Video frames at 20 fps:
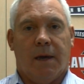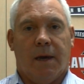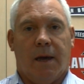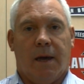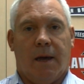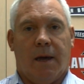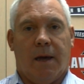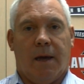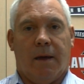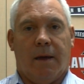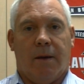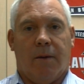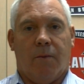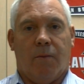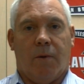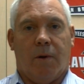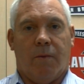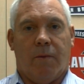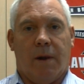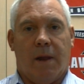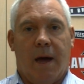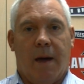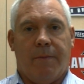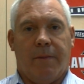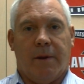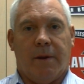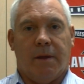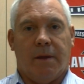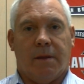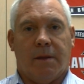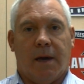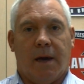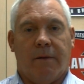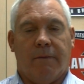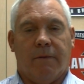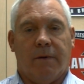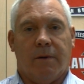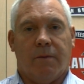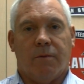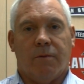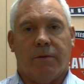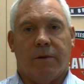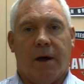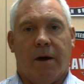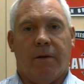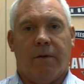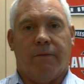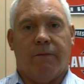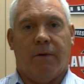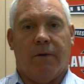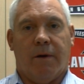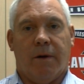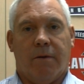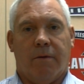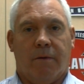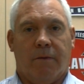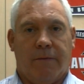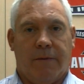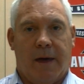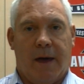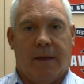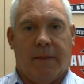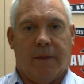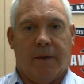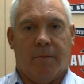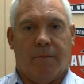What will happen is AV will notify you of that,